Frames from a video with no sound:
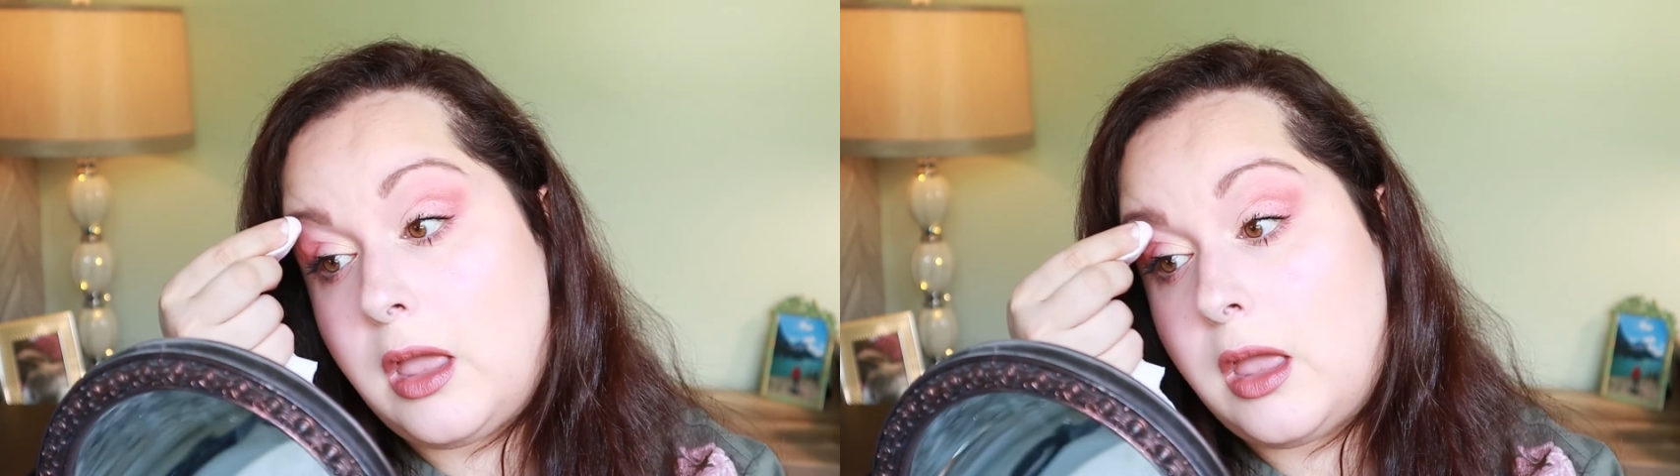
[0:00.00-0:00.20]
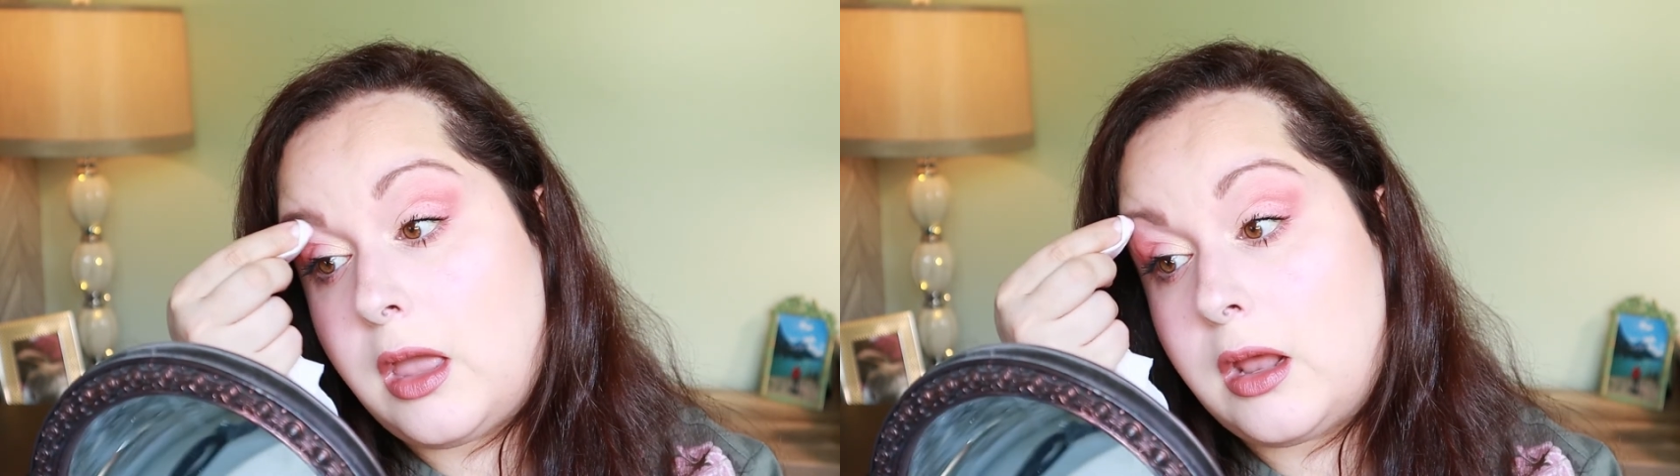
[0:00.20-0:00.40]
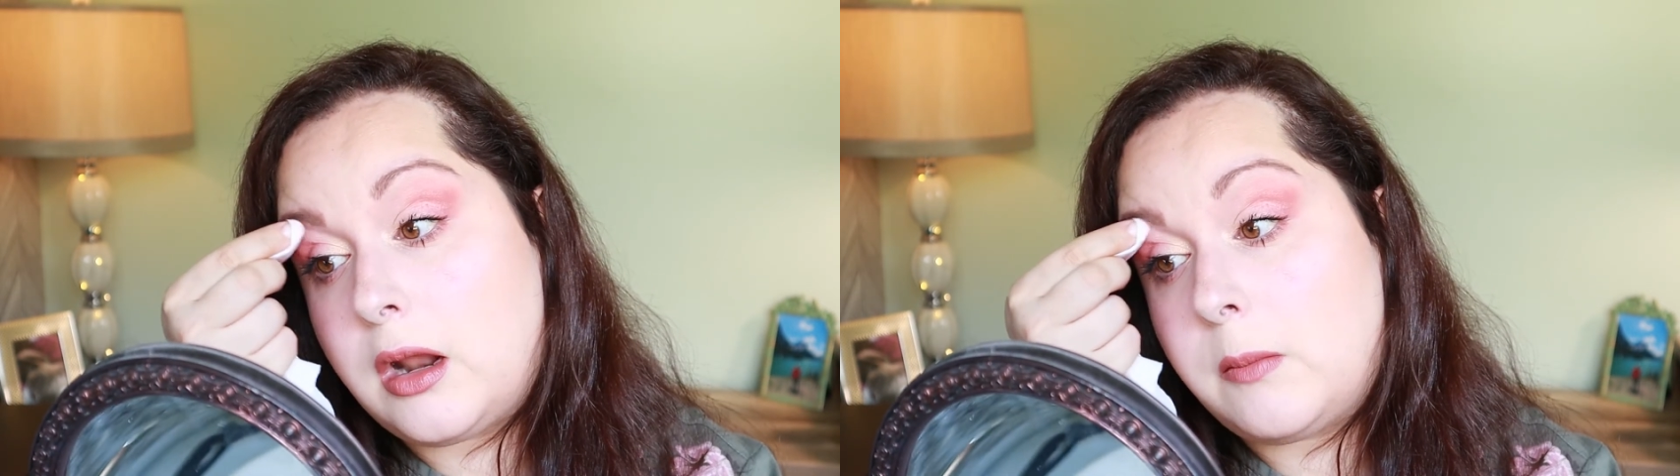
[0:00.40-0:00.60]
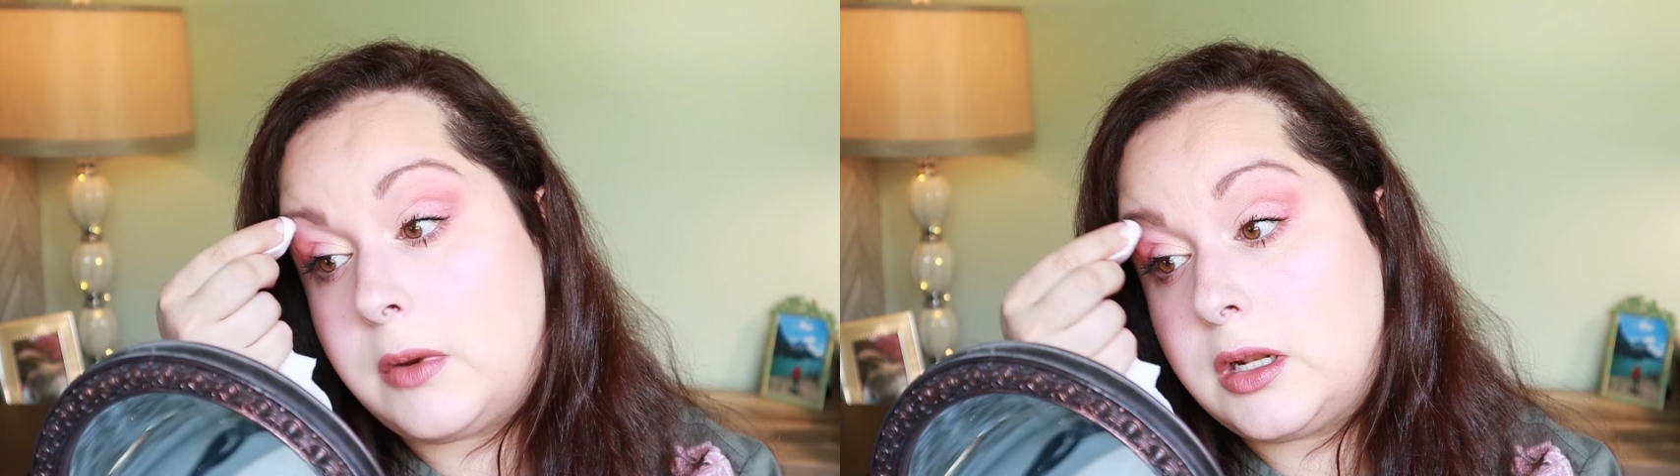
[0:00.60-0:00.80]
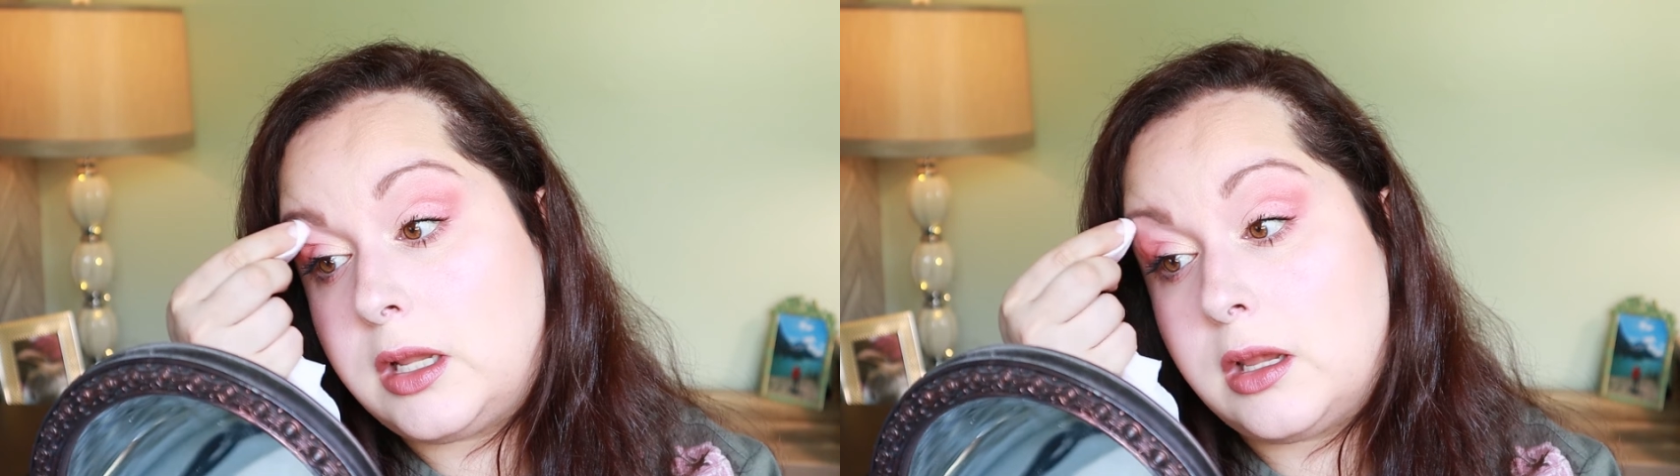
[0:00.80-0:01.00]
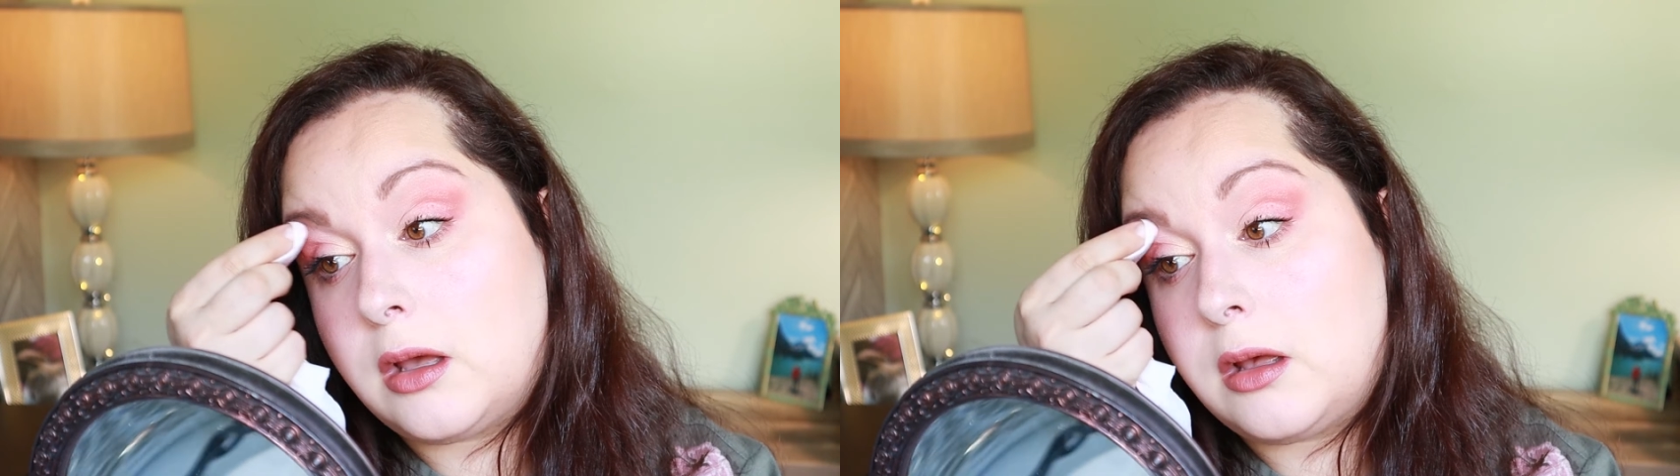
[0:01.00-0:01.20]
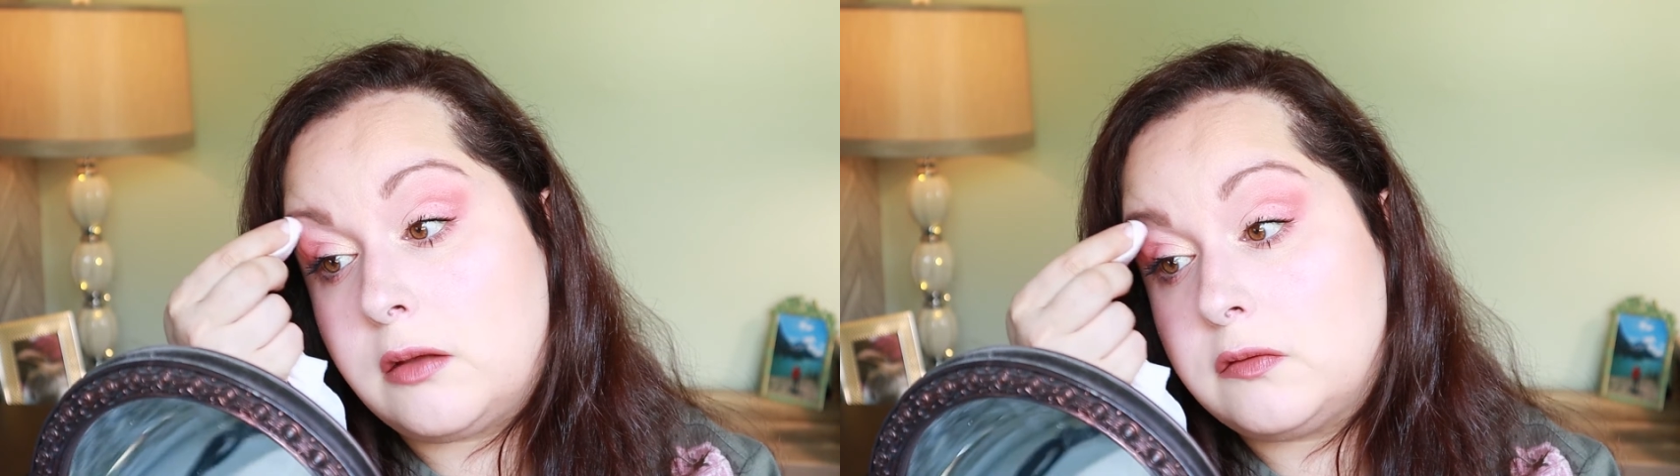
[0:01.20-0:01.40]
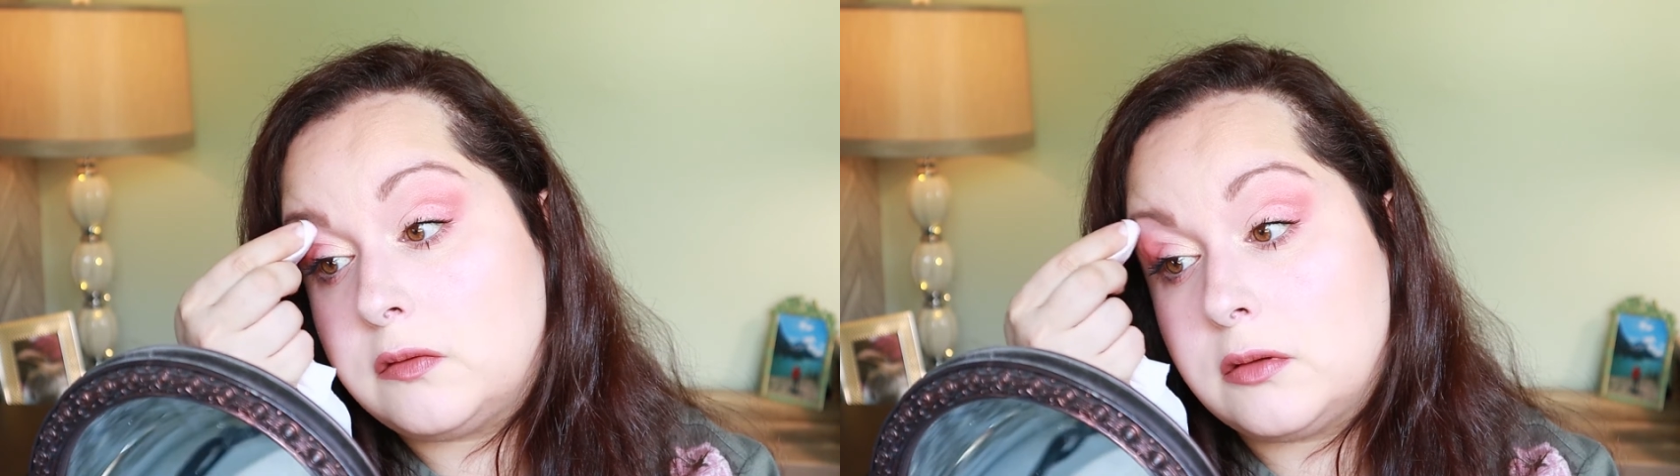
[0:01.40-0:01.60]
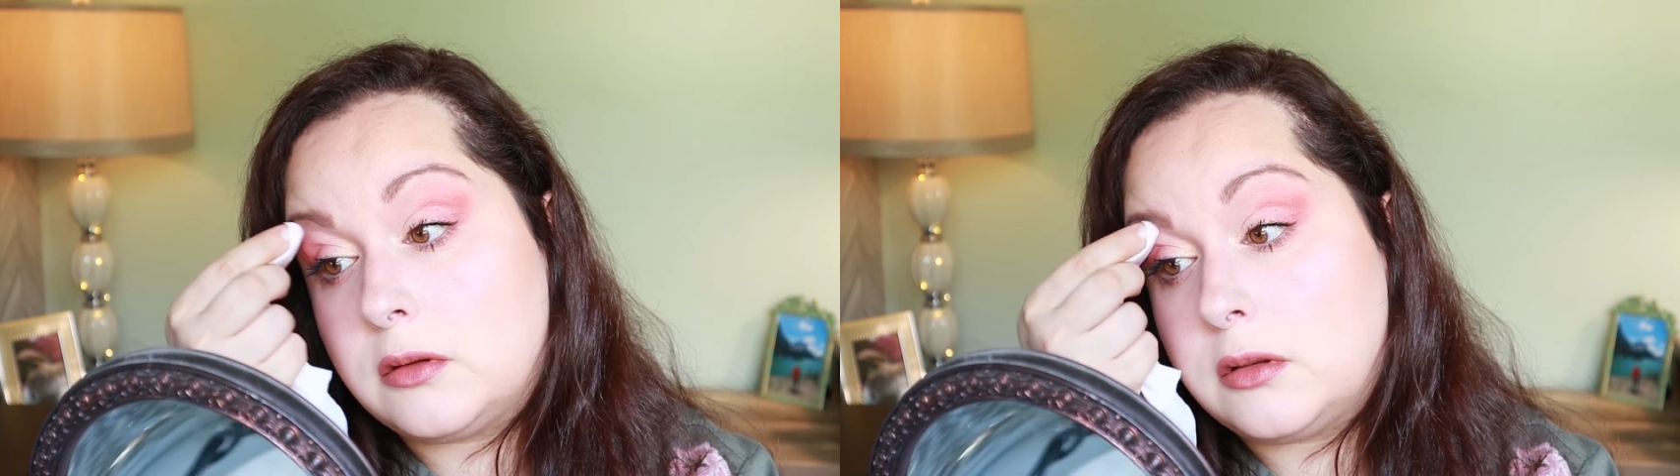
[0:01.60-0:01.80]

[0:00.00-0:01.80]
And I'm gonna take off